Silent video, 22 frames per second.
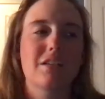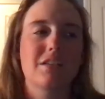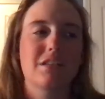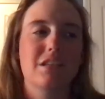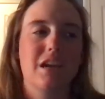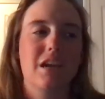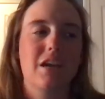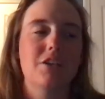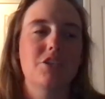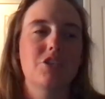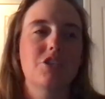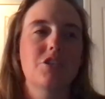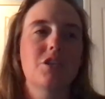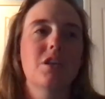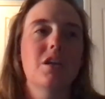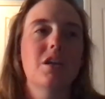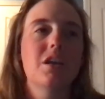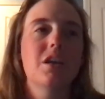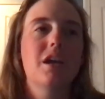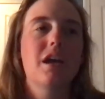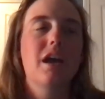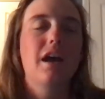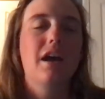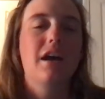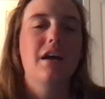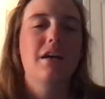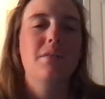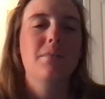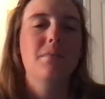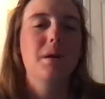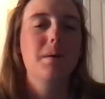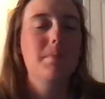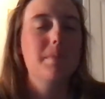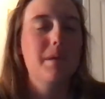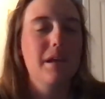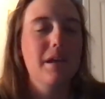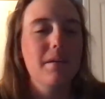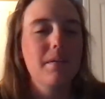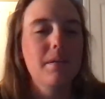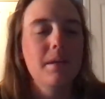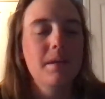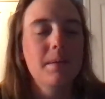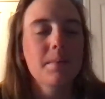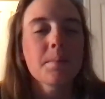Stash a
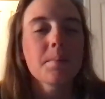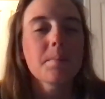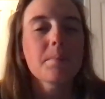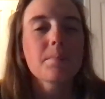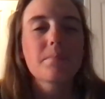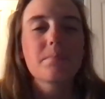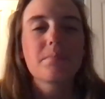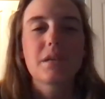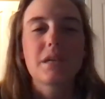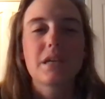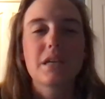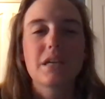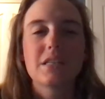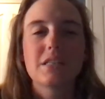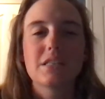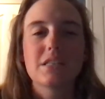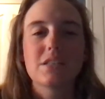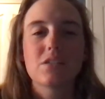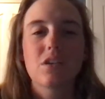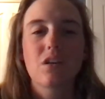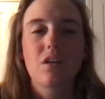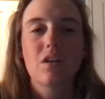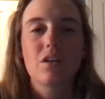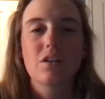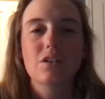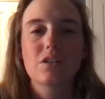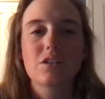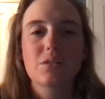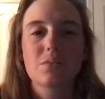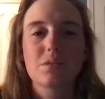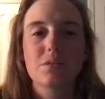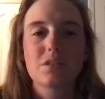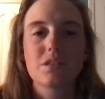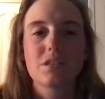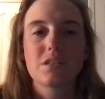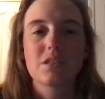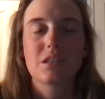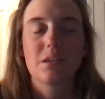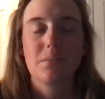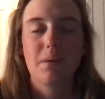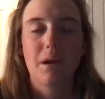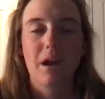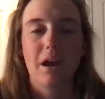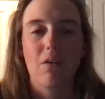bit, because it's hard to resist
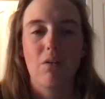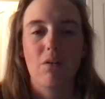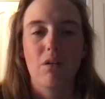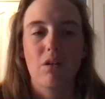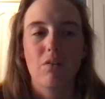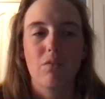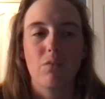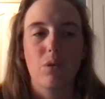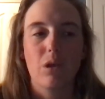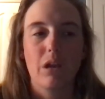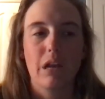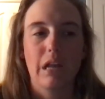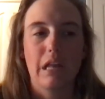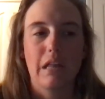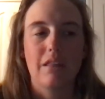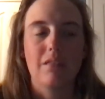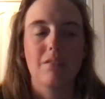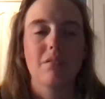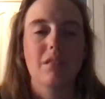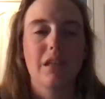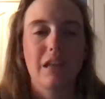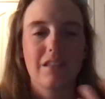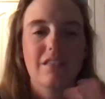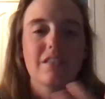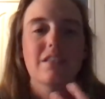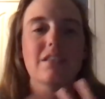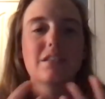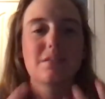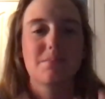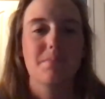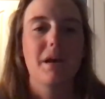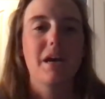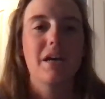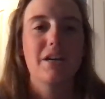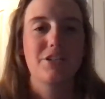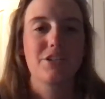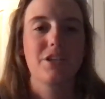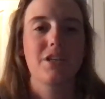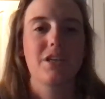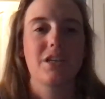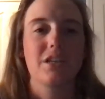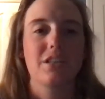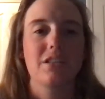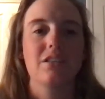the power of wanting like this
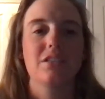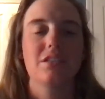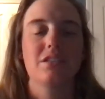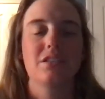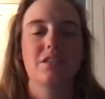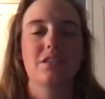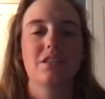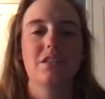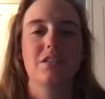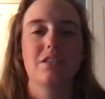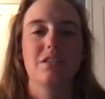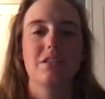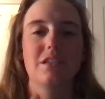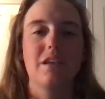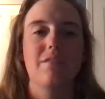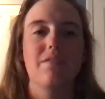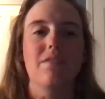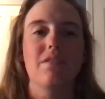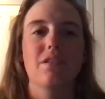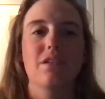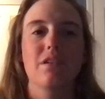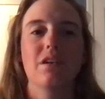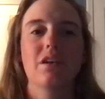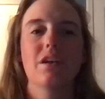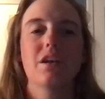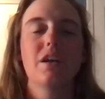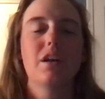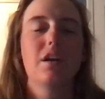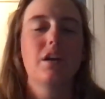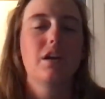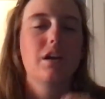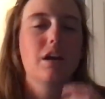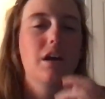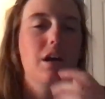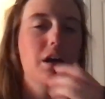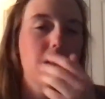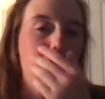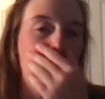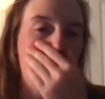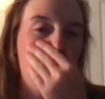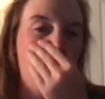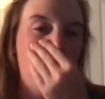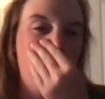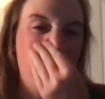magic and this never
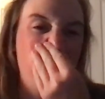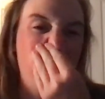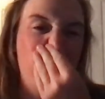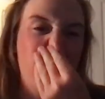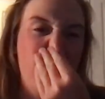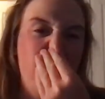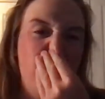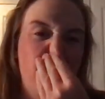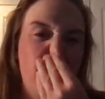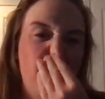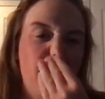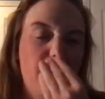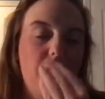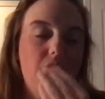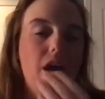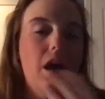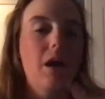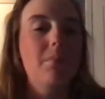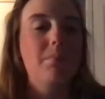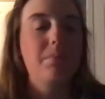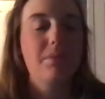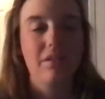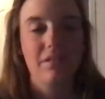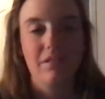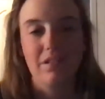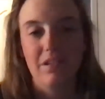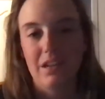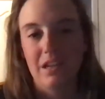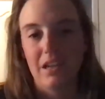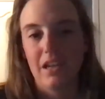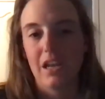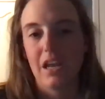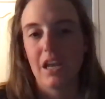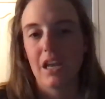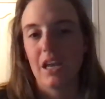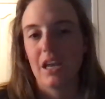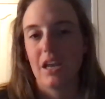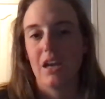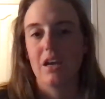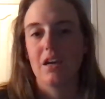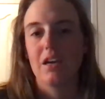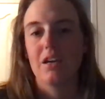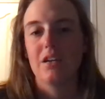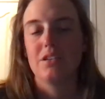aging ability,
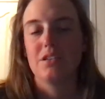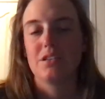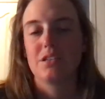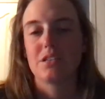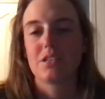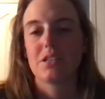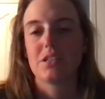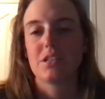and